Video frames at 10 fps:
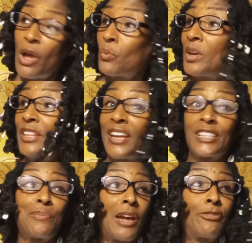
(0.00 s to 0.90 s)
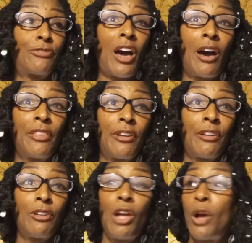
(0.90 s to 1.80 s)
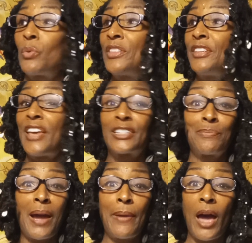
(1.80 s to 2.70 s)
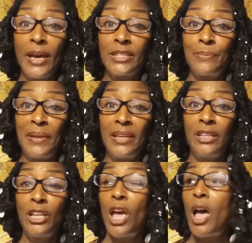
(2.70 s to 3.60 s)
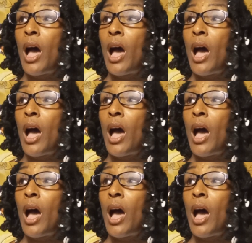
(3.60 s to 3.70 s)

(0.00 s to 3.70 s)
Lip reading: Whether that's my father, whether that's my husband,